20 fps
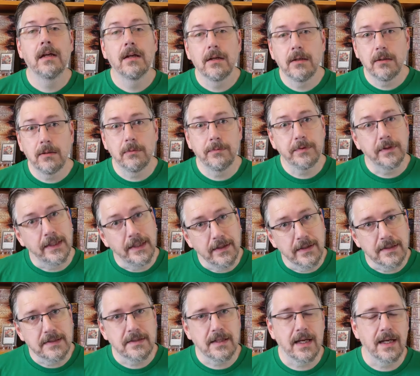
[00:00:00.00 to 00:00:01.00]
Hopefully
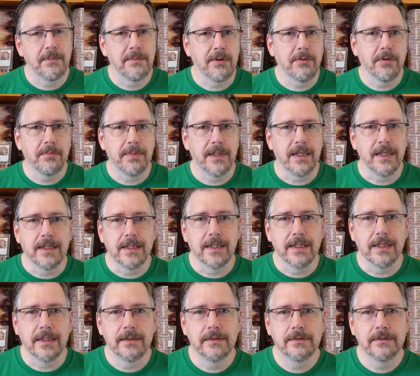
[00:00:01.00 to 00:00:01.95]
this time it will be a